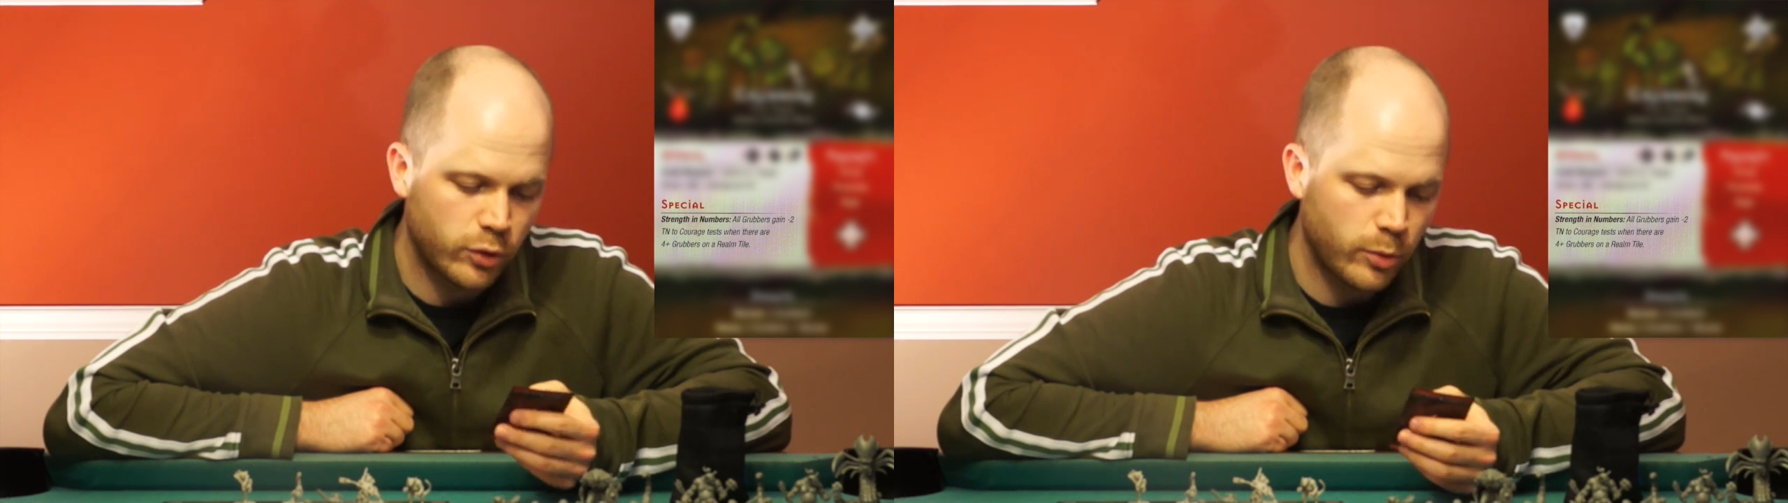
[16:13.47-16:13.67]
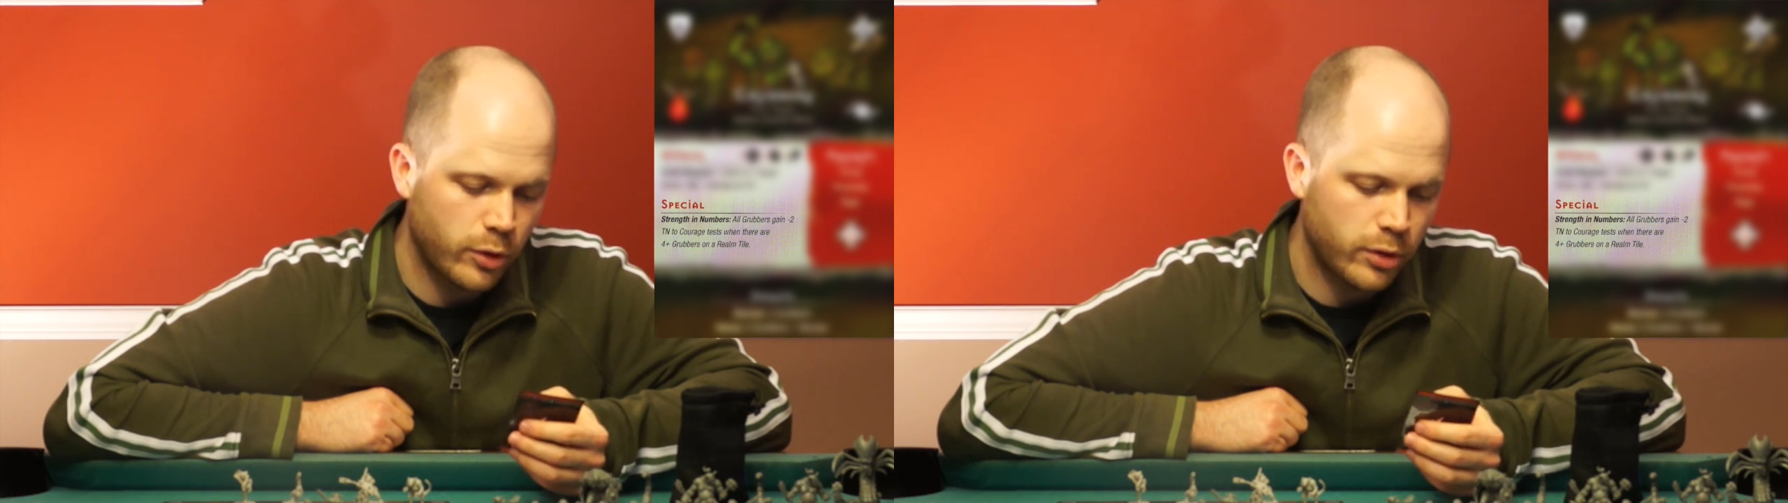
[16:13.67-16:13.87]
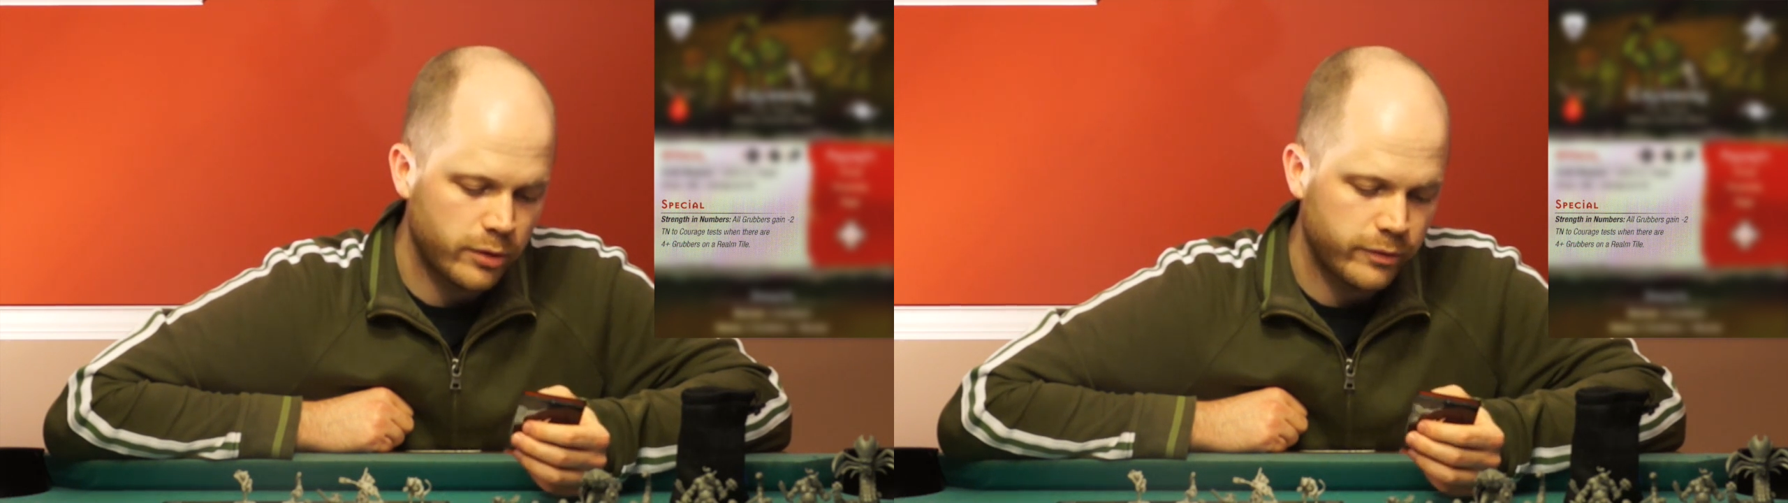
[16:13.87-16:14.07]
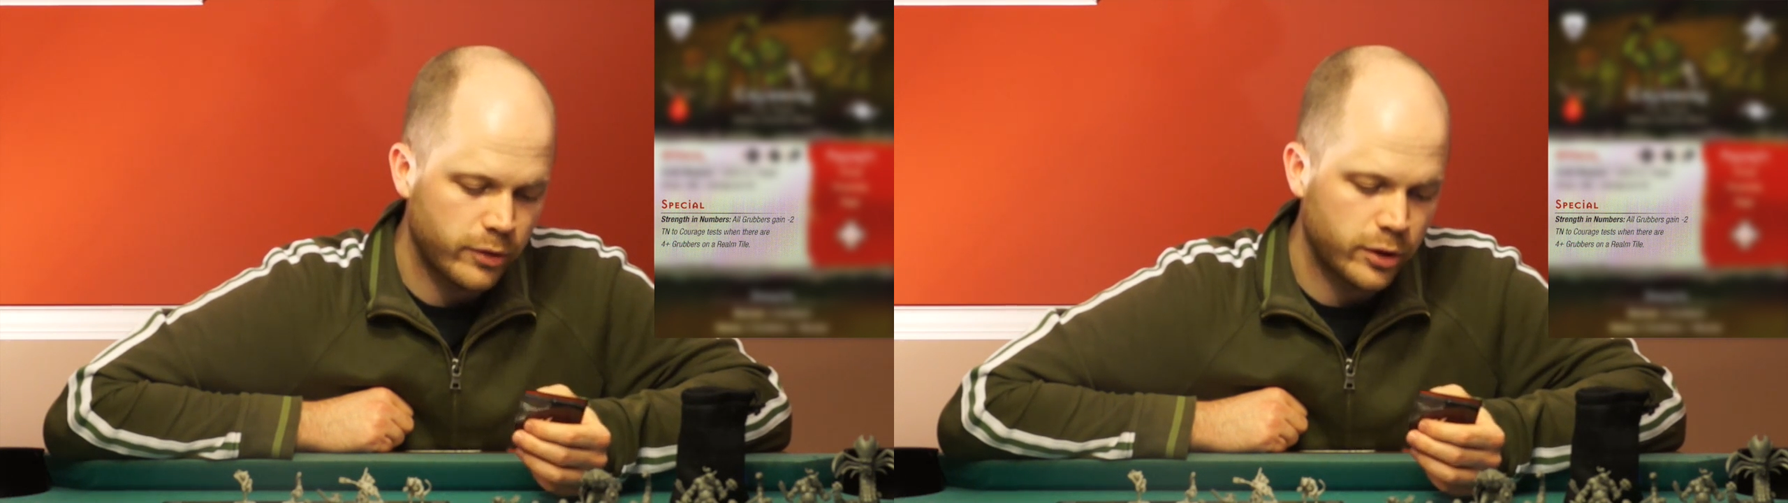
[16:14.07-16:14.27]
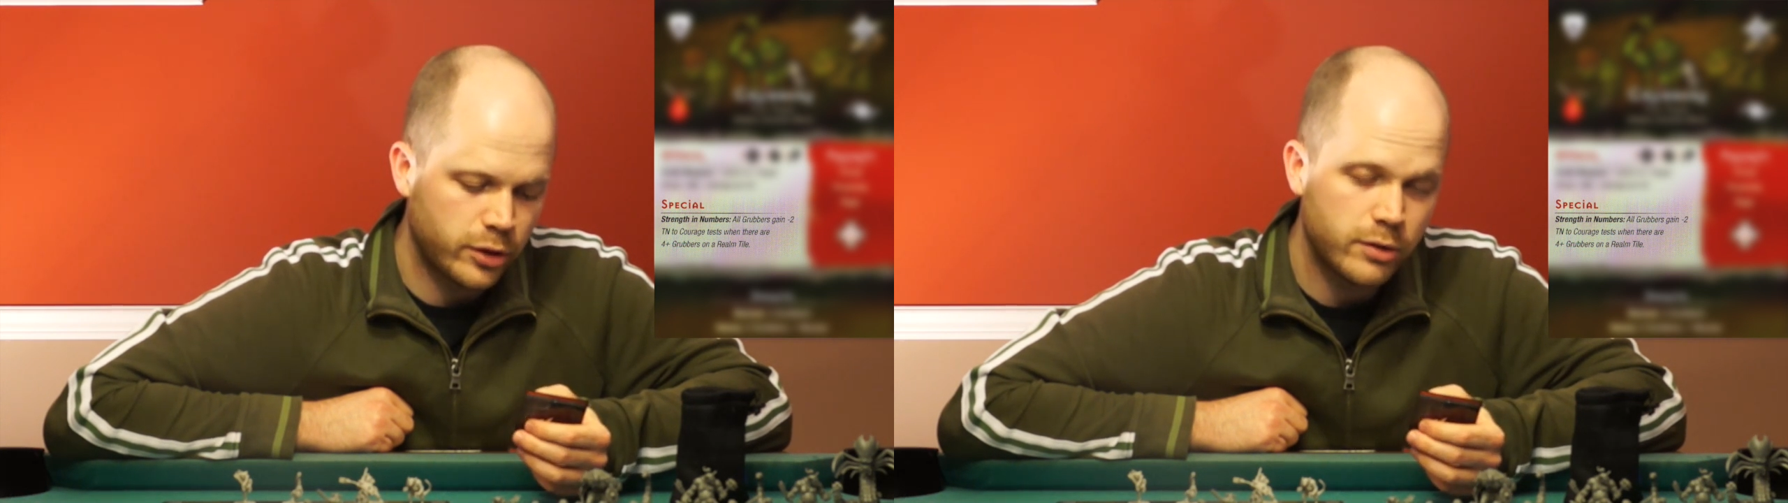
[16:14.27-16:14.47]
more
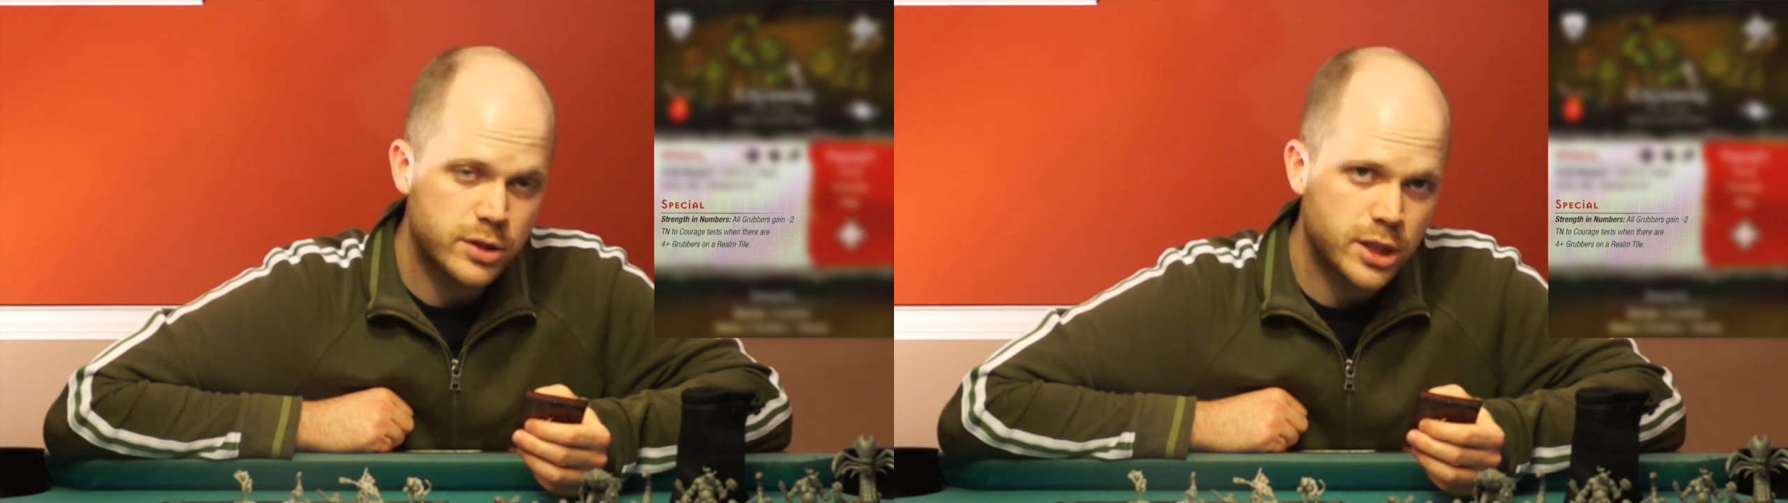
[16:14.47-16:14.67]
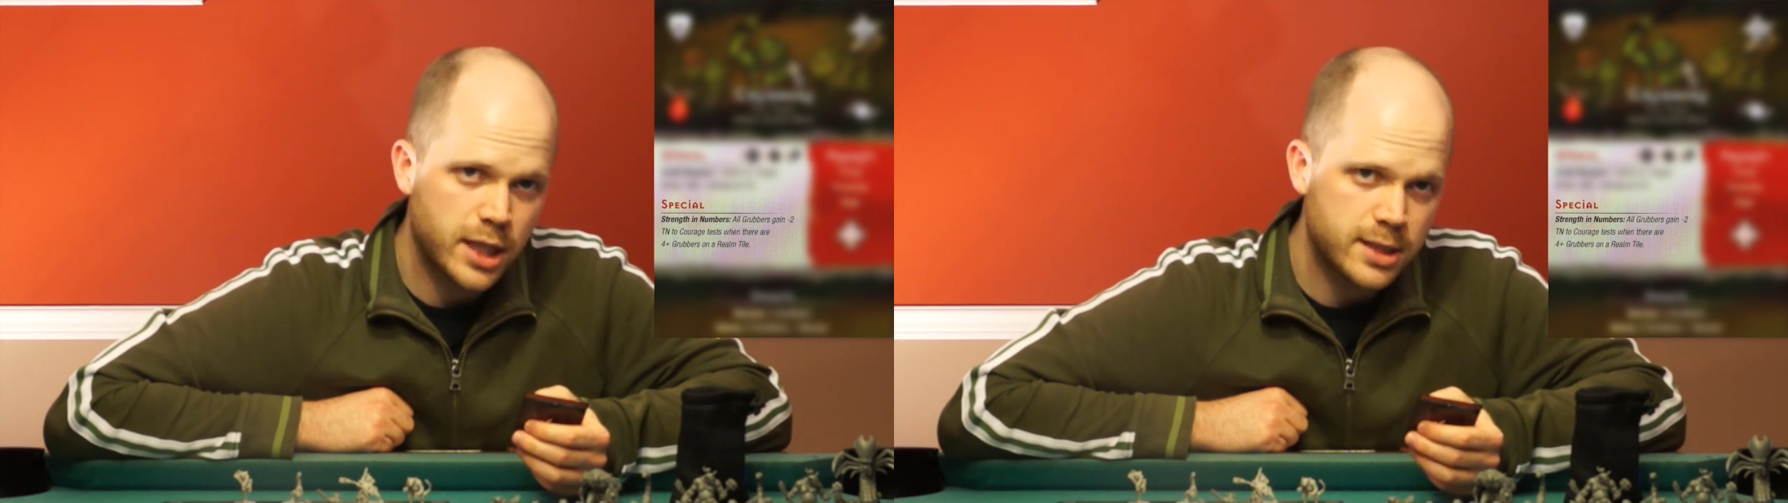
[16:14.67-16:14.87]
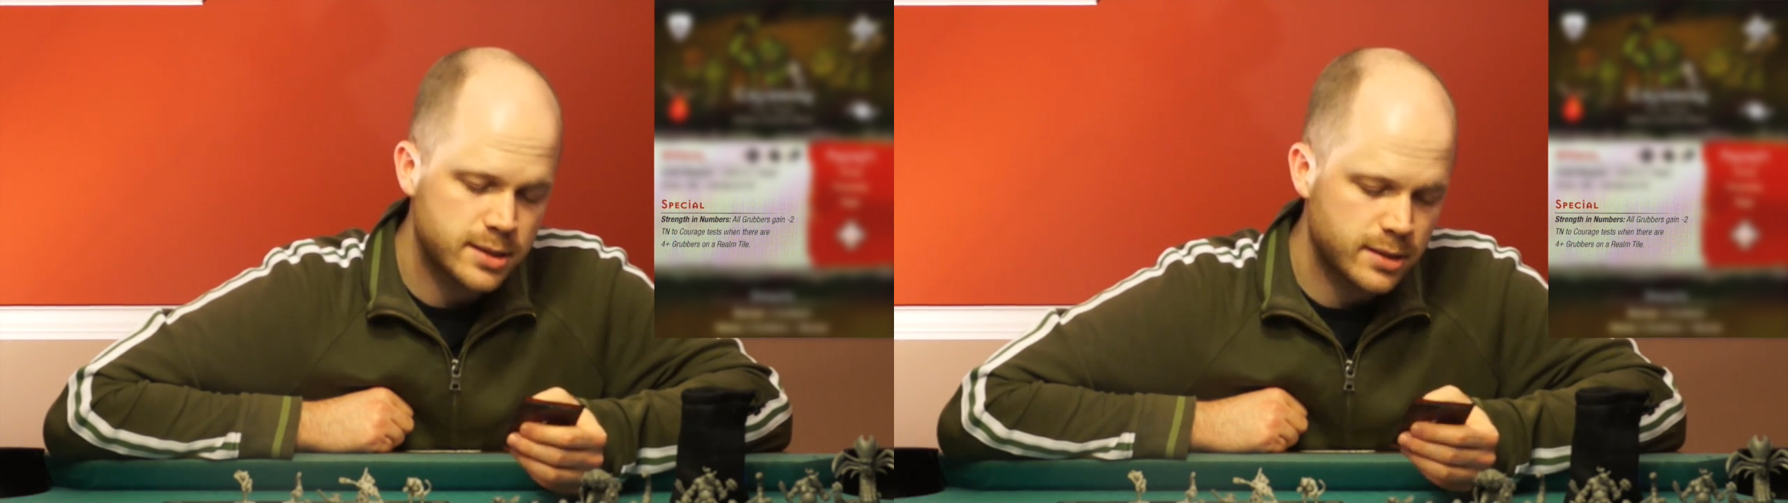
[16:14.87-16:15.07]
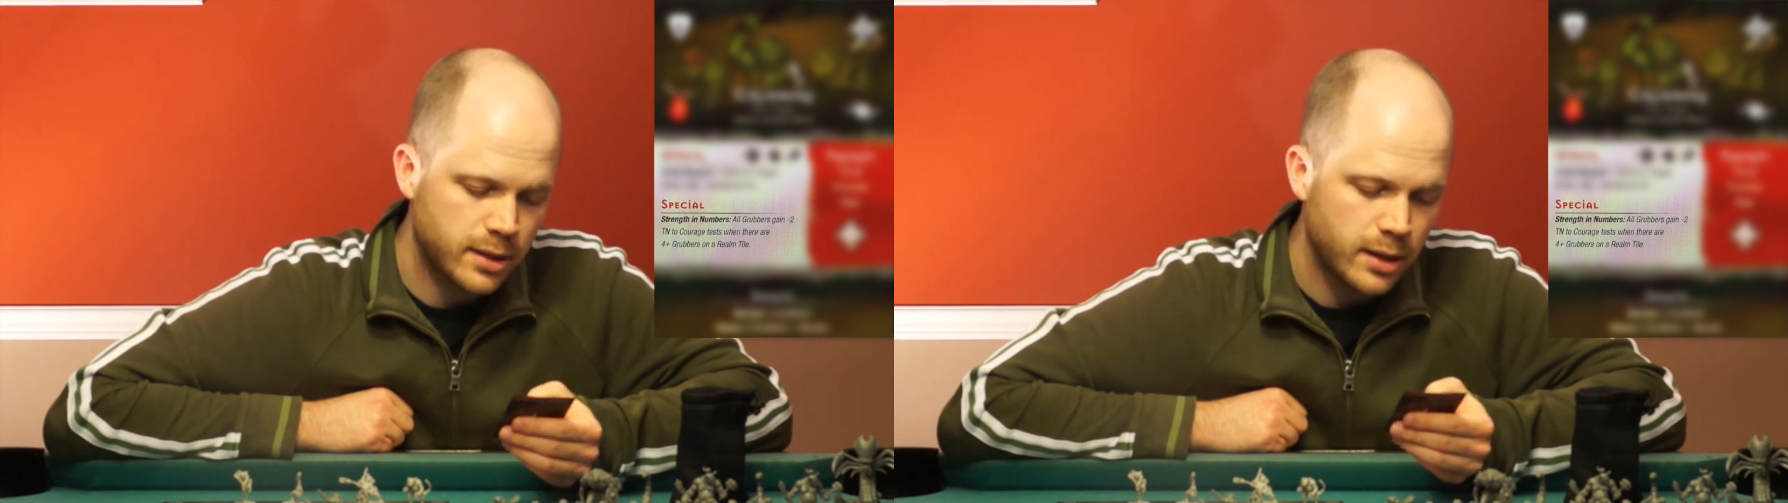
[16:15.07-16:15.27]
for a courage test,